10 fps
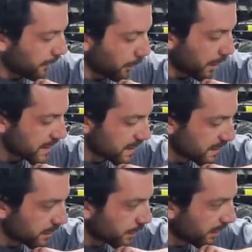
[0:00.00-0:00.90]
out what to
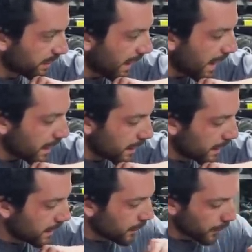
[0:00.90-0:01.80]
do with that.
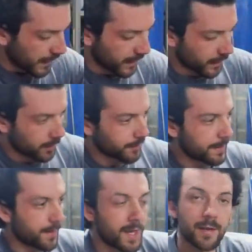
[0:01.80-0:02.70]
We got our
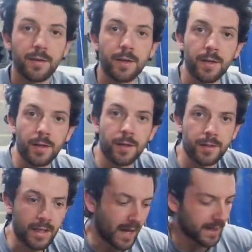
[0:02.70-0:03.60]
rear end
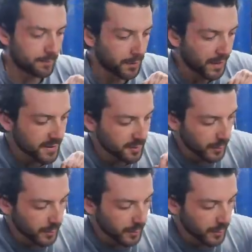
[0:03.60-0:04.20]
kind of placed.